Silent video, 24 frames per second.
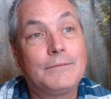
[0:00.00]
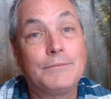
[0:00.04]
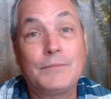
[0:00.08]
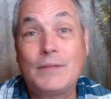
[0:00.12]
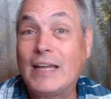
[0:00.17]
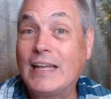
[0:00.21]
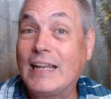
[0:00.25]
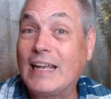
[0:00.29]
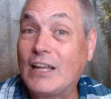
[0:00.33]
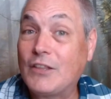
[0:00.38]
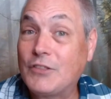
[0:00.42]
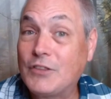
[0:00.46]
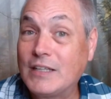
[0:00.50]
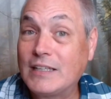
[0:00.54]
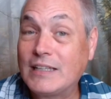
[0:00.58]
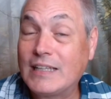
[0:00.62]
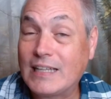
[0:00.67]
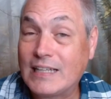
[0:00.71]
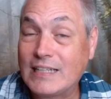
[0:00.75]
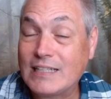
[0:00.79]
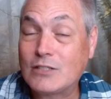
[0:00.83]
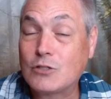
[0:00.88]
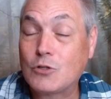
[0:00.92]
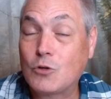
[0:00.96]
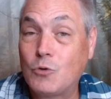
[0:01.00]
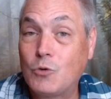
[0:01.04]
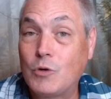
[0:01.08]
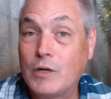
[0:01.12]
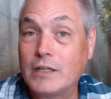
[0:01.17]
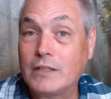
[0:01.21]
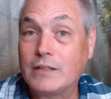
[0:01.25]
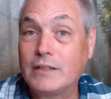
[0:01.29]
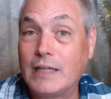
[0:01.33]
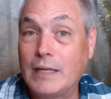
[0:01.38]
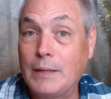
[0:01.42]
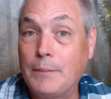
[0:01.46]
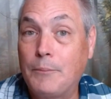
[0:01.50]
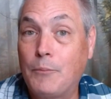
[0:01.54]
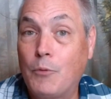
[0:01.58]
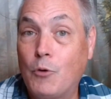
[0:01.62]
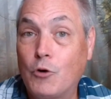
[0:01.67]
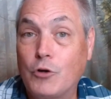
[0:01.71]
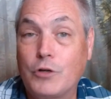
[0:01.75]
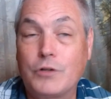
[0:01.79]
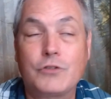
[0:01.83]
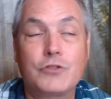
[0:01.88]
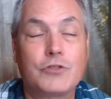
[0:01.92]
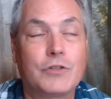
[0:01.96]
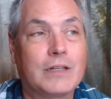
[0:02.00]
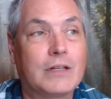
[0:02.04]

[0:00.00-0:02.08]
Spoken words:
And I think that is quite important.